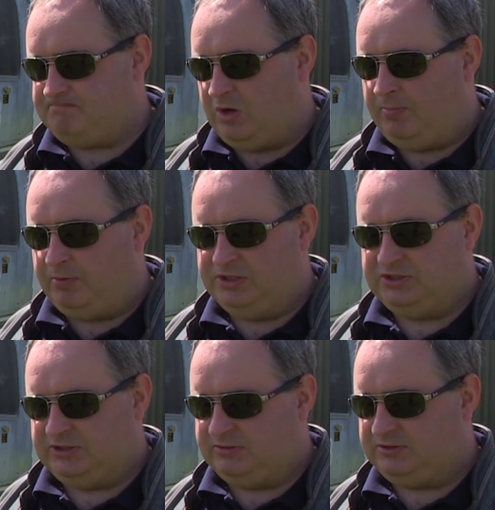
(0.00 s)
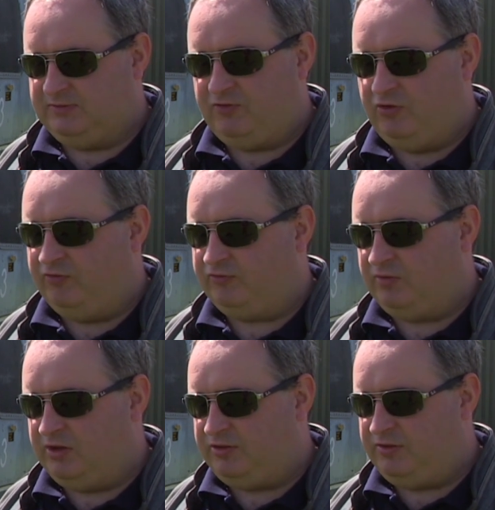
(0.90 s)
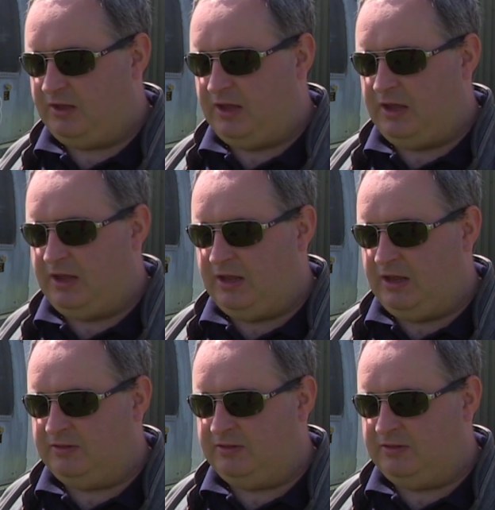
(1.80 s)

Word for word: operations it was involved with uh,